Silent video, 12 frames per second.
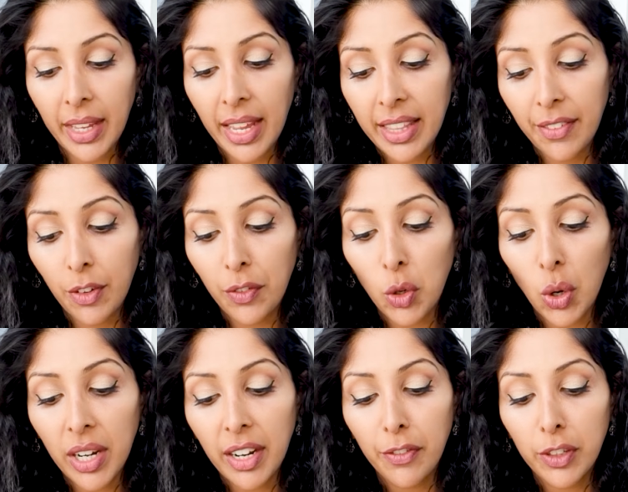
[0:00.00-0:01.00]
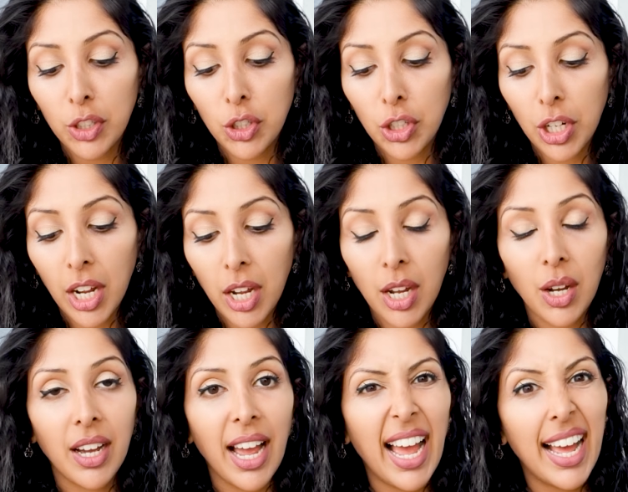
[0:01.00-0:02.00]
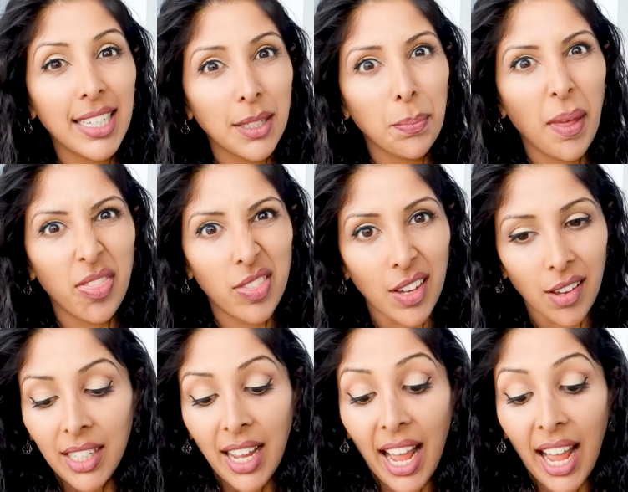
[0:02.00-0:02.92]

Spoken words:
They've even got lavendula and menthol.